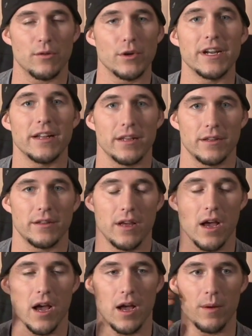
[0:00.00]
arena.
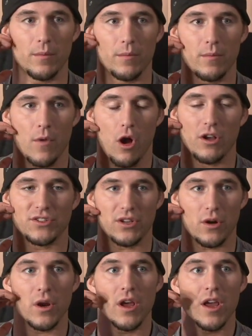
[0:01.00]
Also,